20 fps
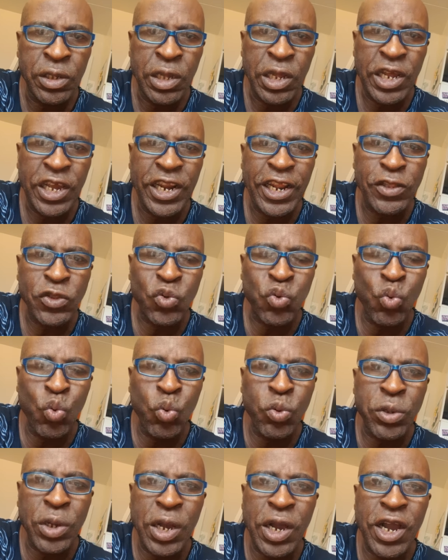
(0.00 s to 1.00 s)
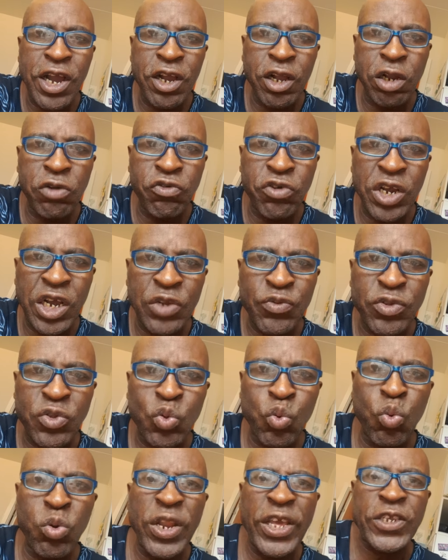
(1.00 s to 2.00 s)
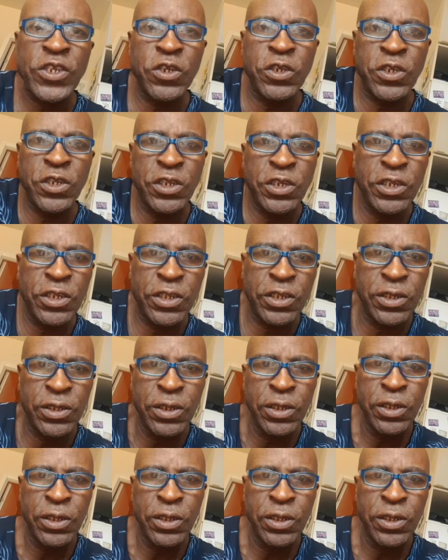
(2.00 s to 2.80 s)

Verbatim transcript: I got a two car garage with two Lexus in it